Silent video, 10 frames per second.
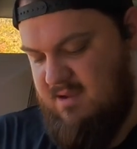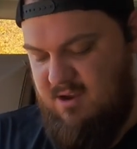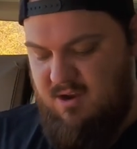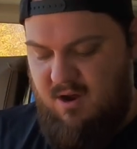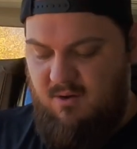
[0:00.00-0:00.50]

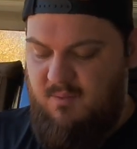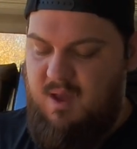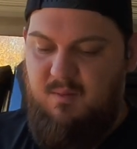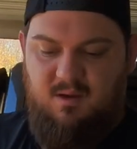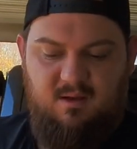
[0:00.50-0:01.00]
you know,
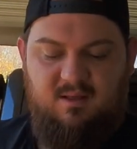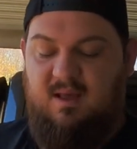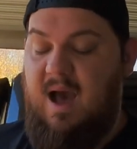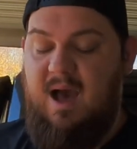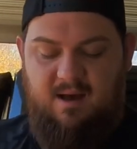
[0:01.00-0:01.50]
maybe,
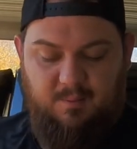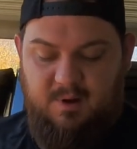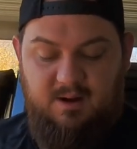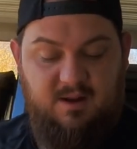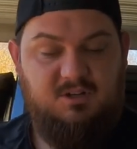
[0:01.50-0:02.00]
I'm
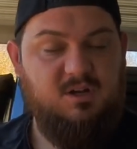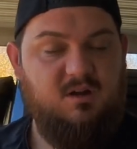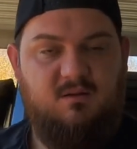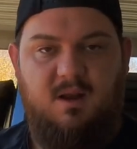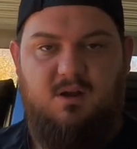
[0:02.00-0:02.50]
not an
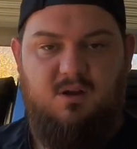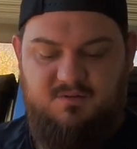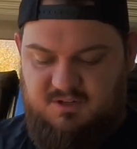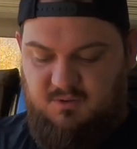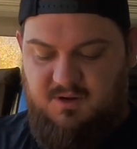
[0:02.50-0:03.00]
engineer, I don't know if
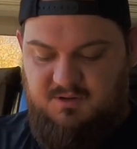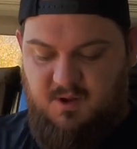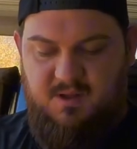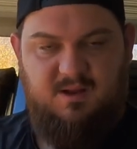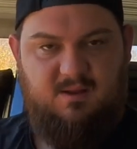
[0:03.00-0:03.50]
there's a reason
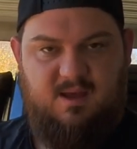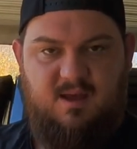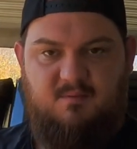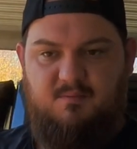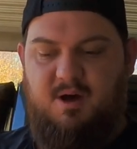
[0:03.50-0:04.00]
why they did
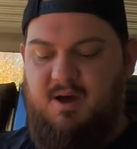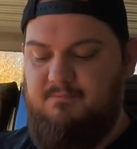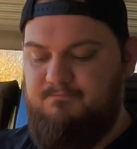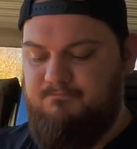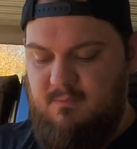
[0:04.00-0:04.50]
that, but
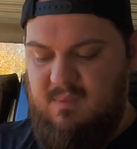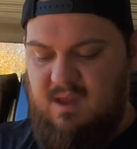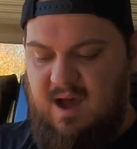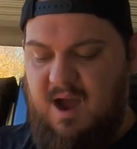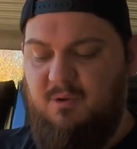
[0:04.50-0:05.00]

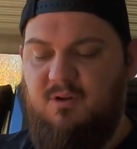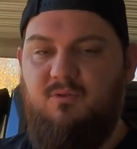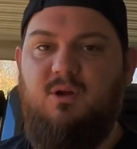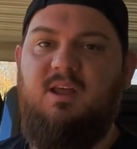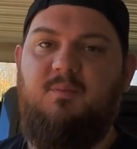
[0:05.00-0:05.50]
I would have
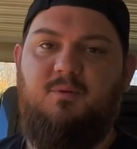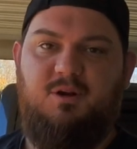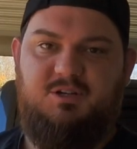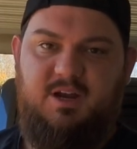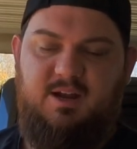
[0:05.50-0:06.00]
really
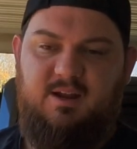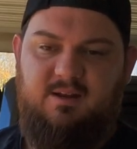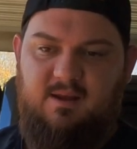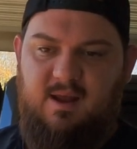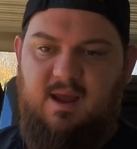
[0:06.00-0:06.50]
appreciated
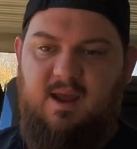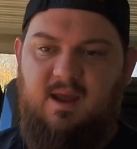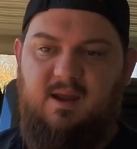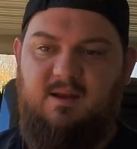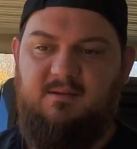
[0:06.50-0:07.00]

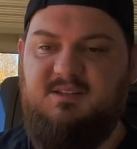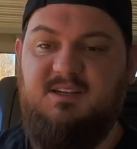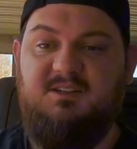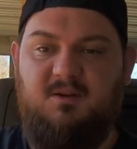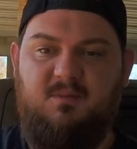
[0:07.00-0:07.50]
a
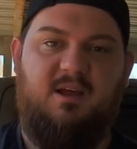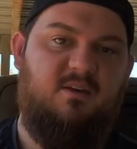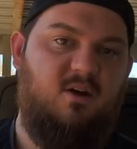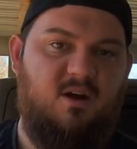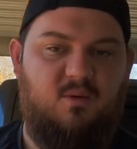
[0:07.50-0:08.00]
system like the
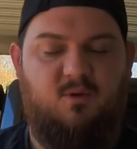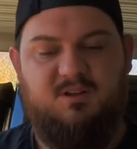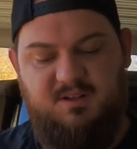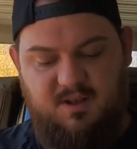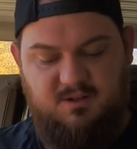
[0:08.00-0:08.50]
Arken where
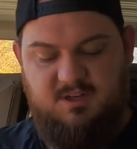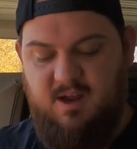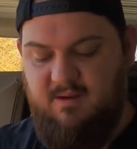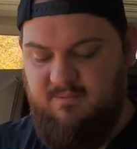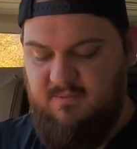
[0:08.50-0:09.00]
it's on the other side.